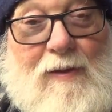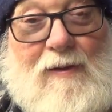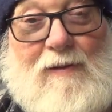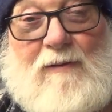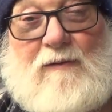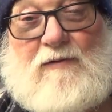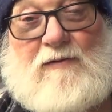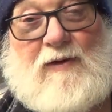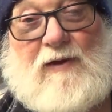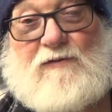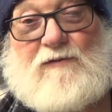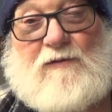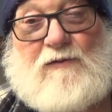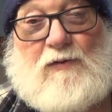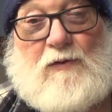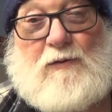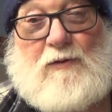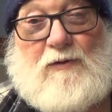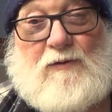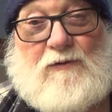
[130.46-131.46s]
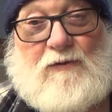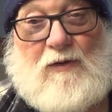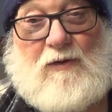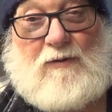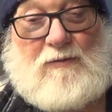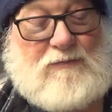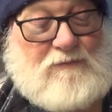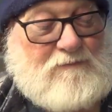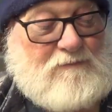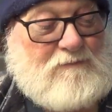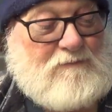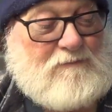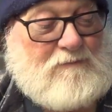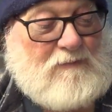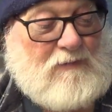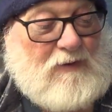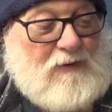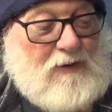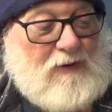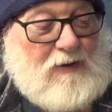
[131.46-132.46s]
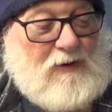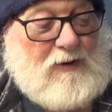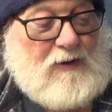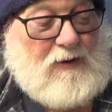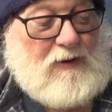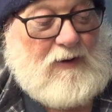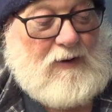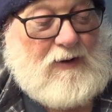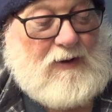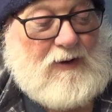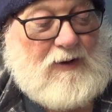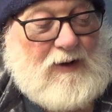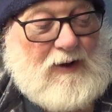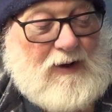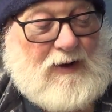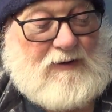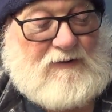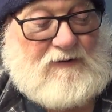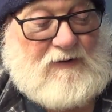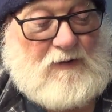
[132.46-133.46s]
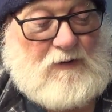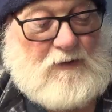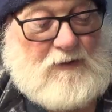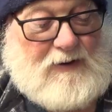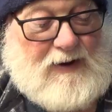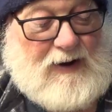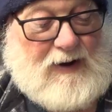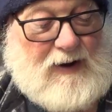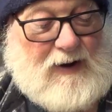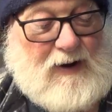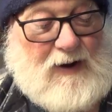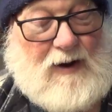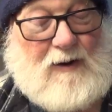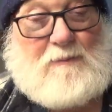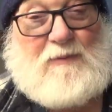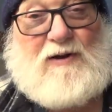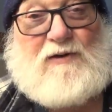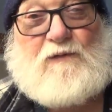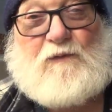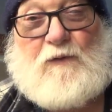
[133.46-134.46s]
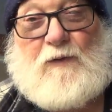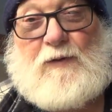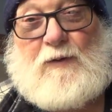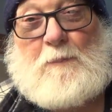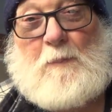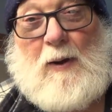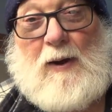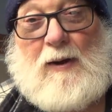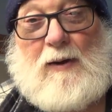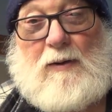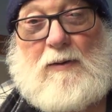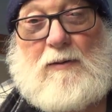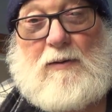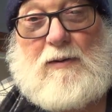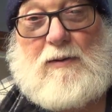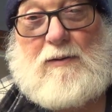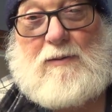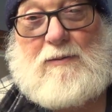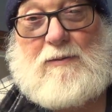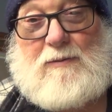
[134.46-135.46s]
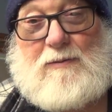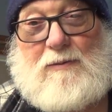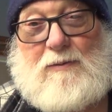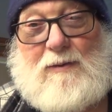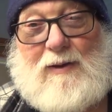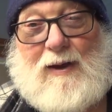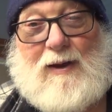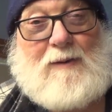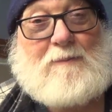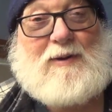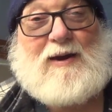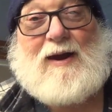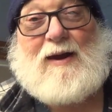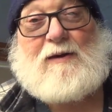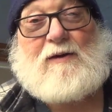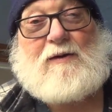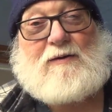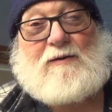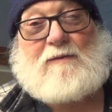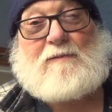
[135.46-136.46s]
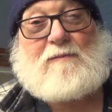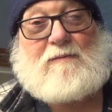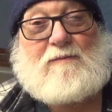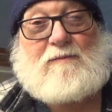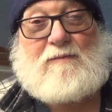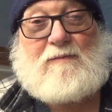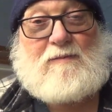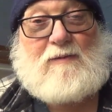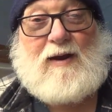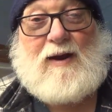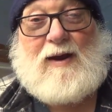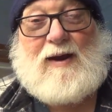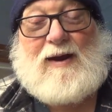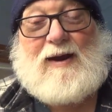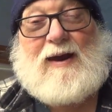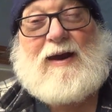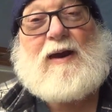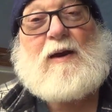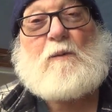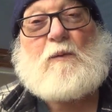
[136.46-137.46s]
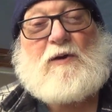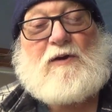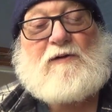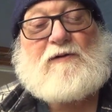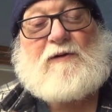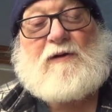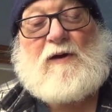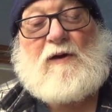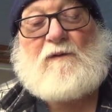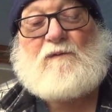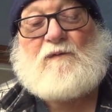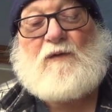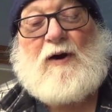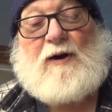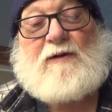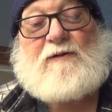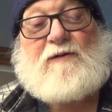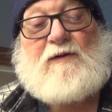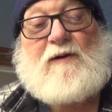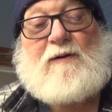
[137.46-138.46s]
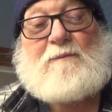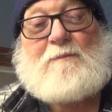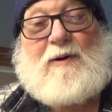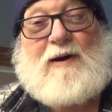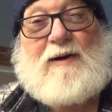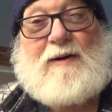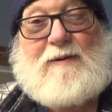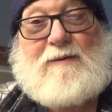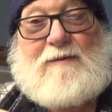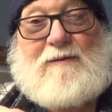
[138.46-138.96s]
It's less than 2 years old. I said, okay, how much for the part? I mean, I couldn't. It would still function, but